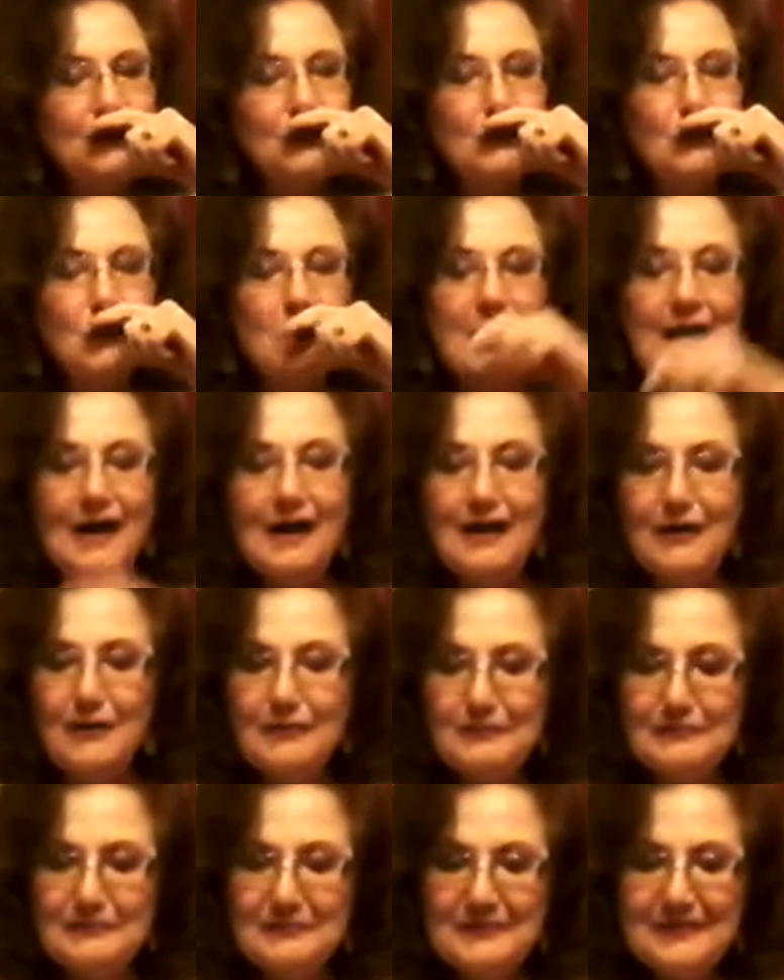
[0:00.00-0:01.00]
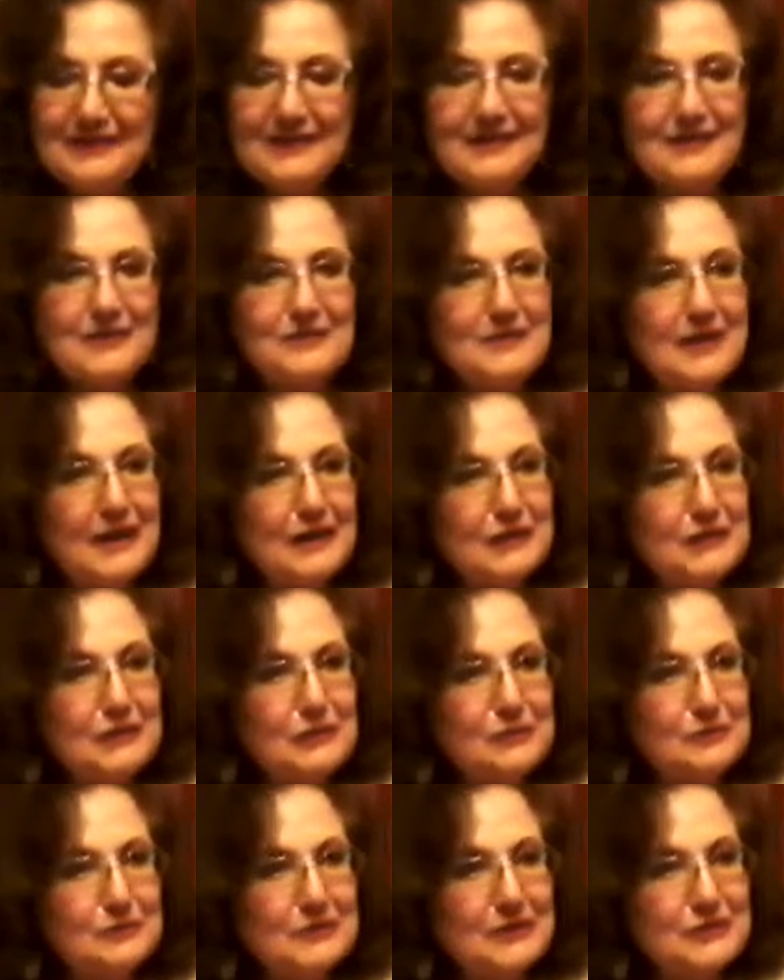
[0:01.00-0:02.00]
Wow. Thank
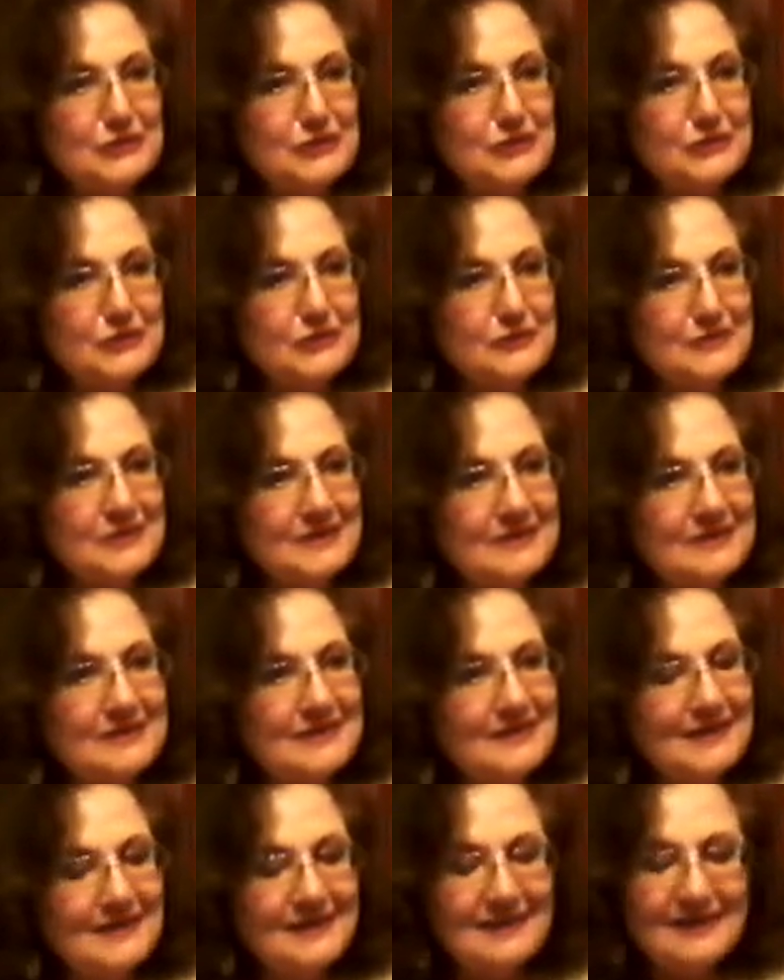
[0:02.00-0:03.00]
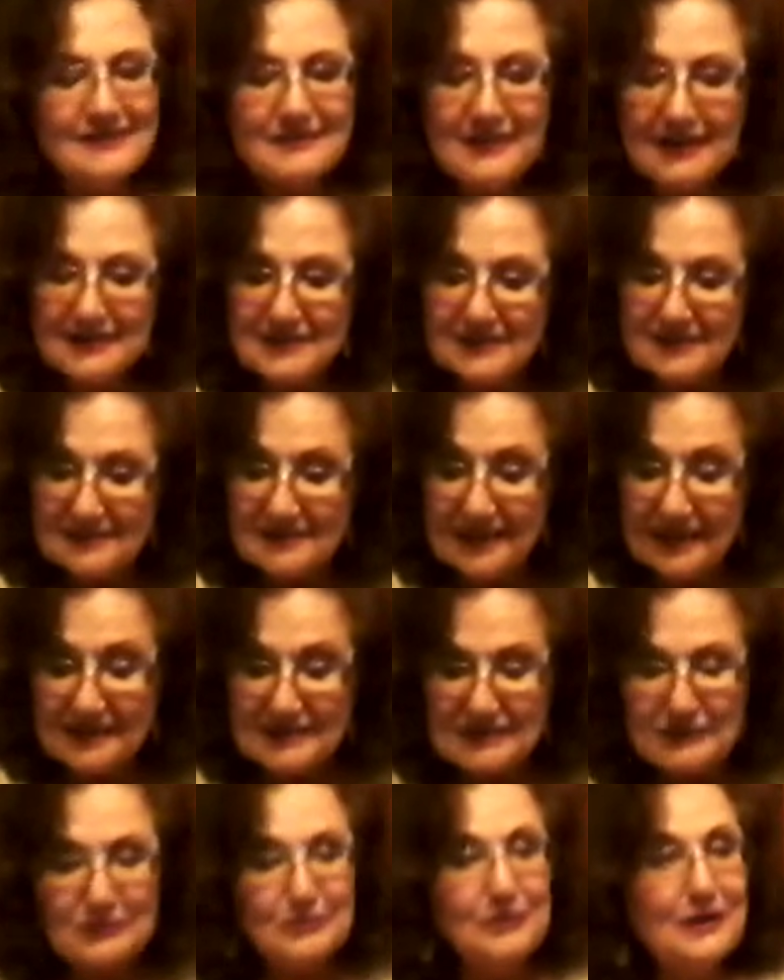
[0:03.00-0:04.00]
you, Richard.
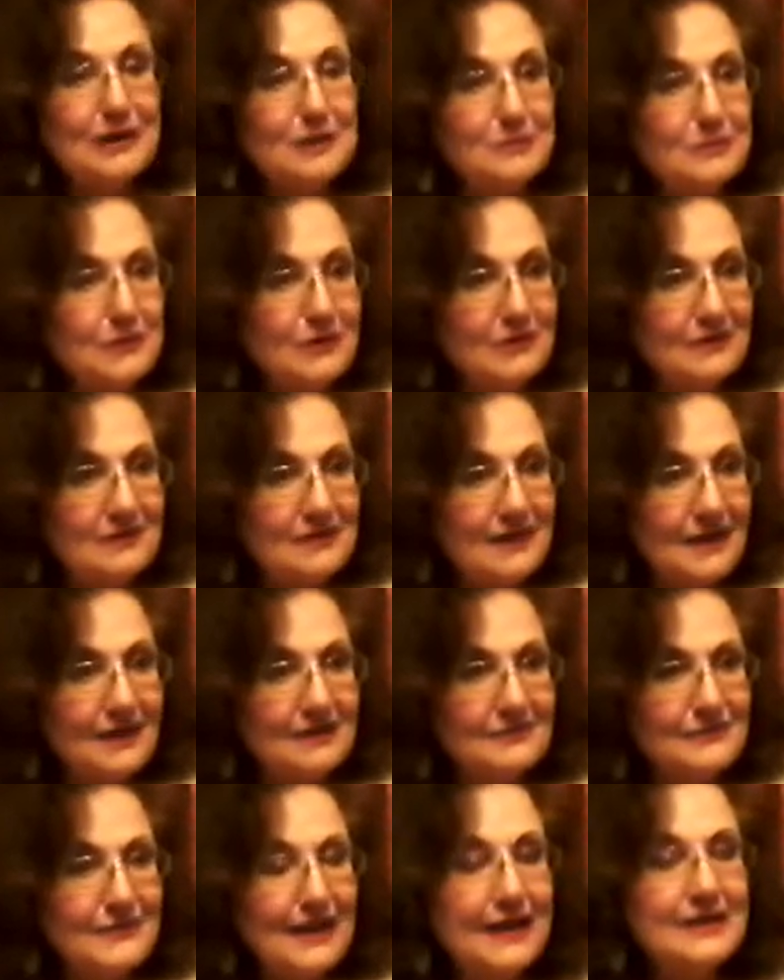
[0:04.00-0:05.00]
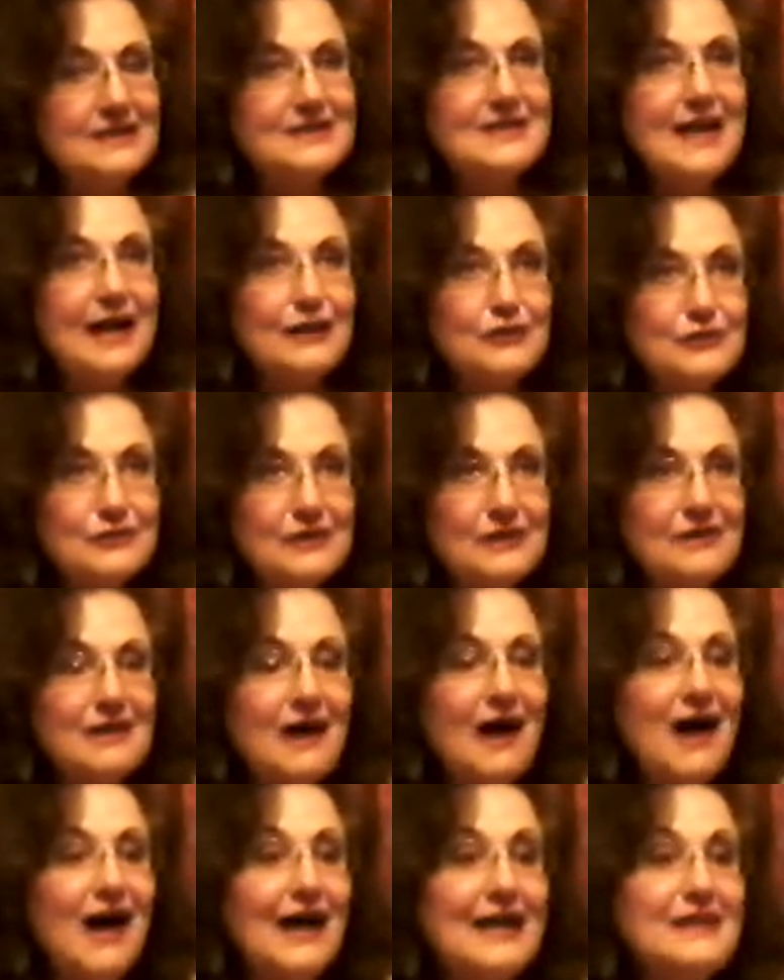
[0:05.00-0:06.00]
That's incredible, and that is actually
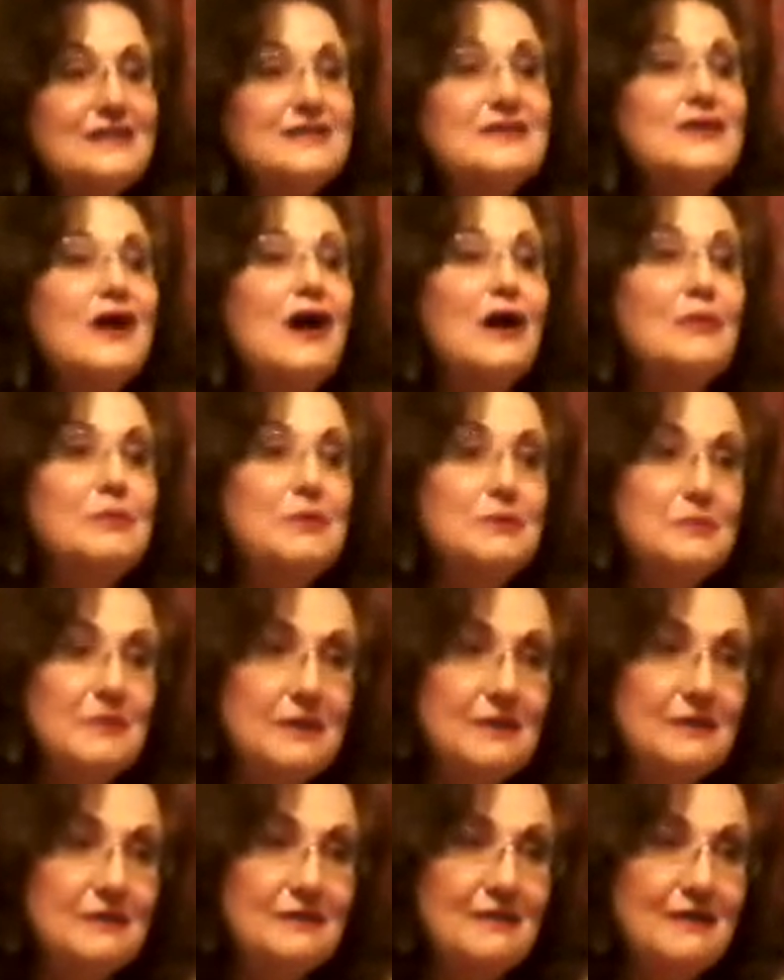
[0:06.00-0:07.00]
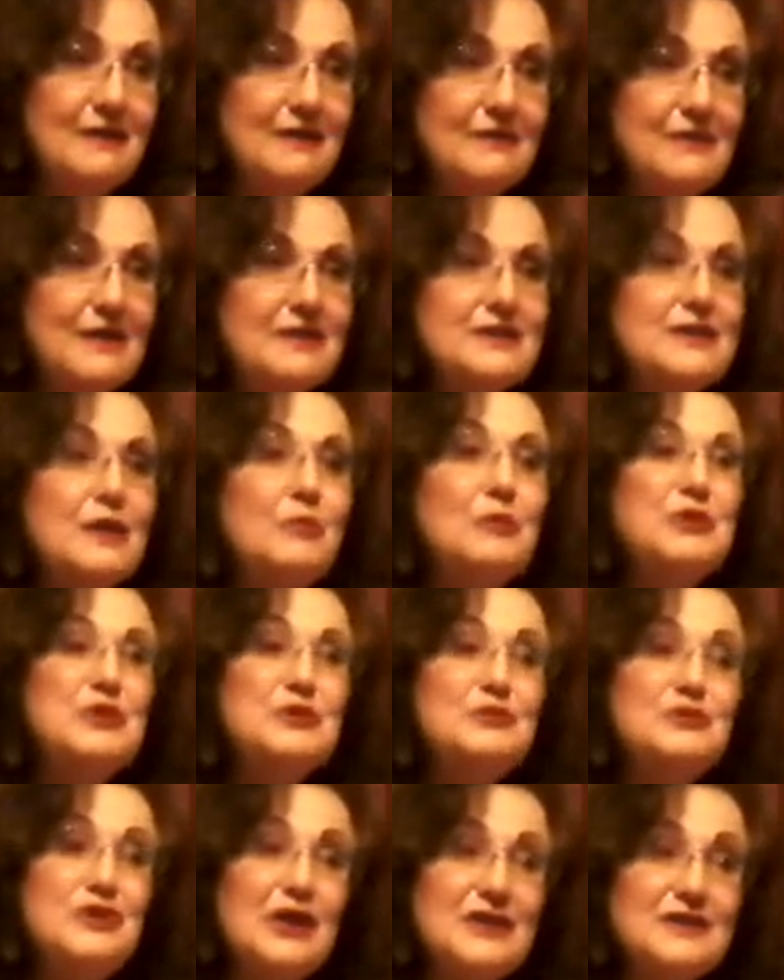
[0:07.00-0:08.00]
the highest compliment that someone
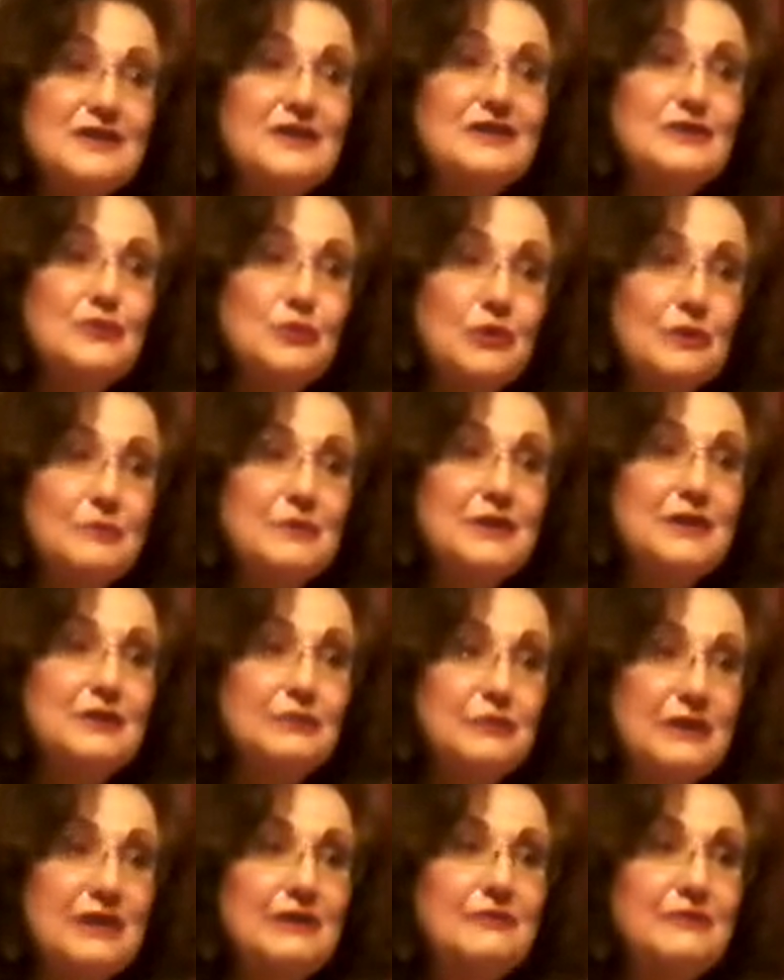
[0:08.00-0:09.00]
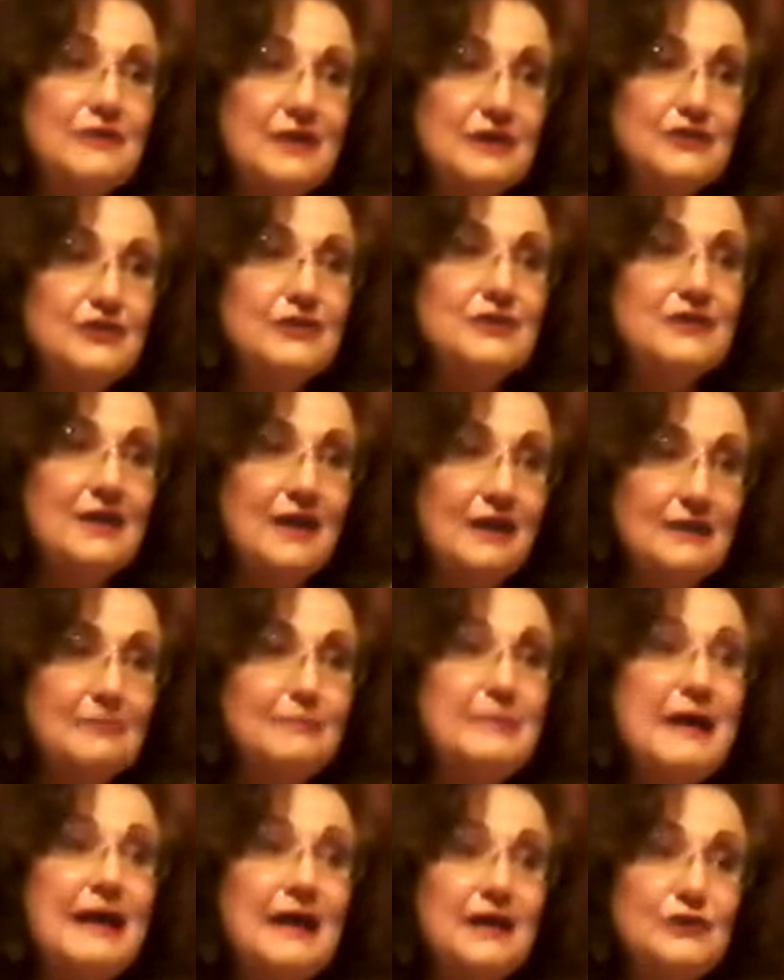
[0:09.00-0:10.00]
who doesn't normally read fiction can
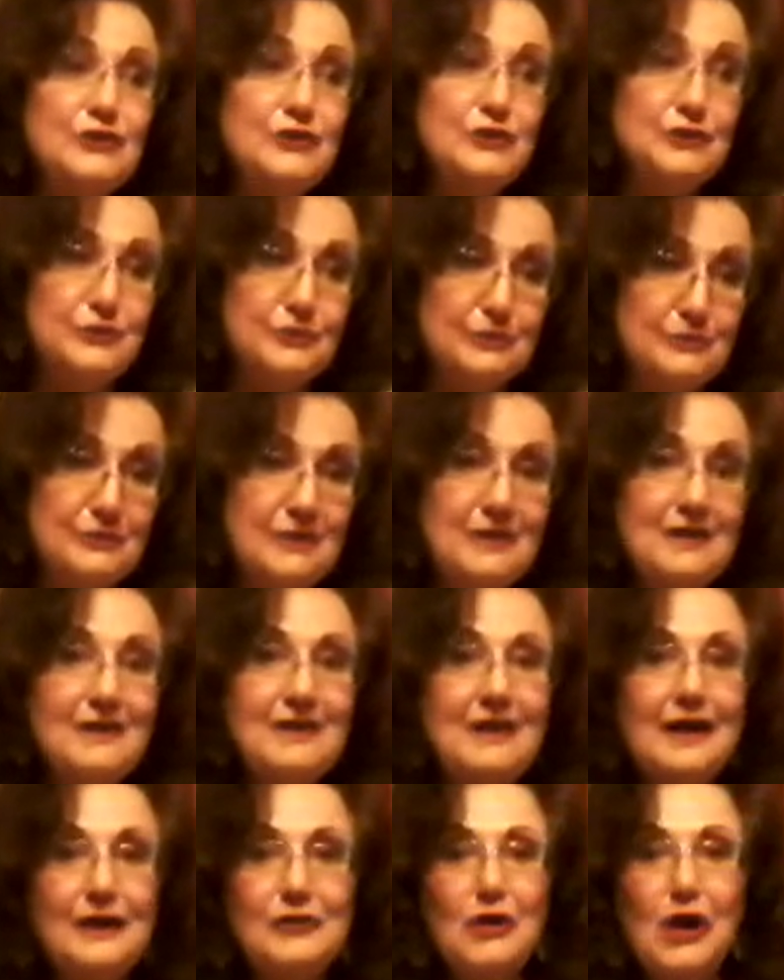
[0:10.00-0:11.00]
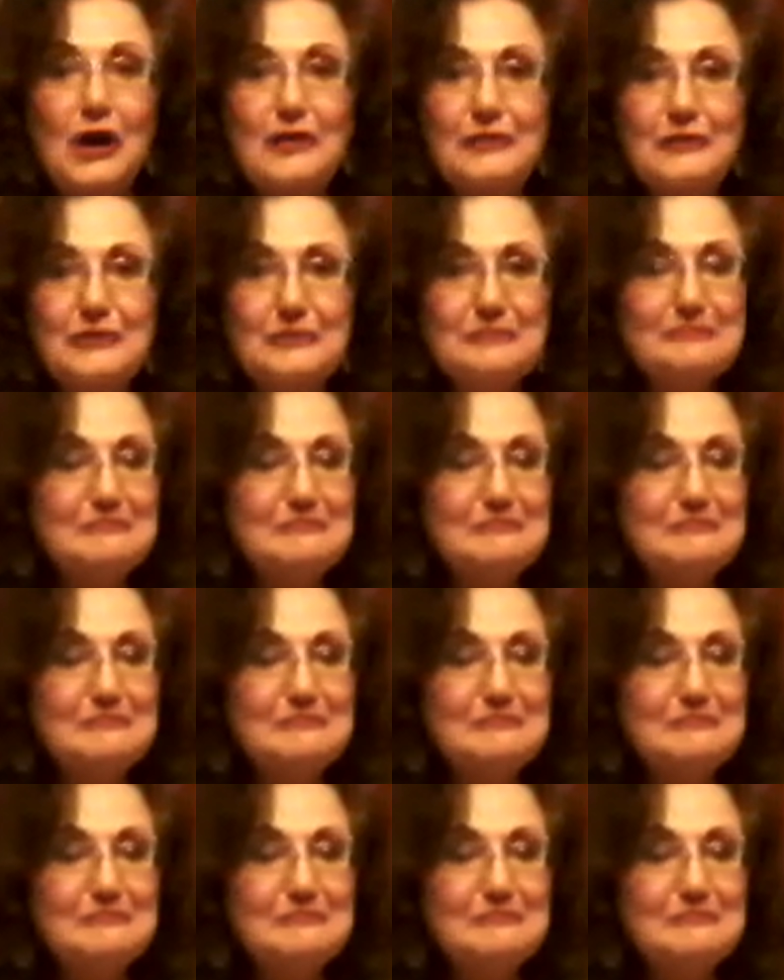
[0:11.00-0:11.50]
pay to an author.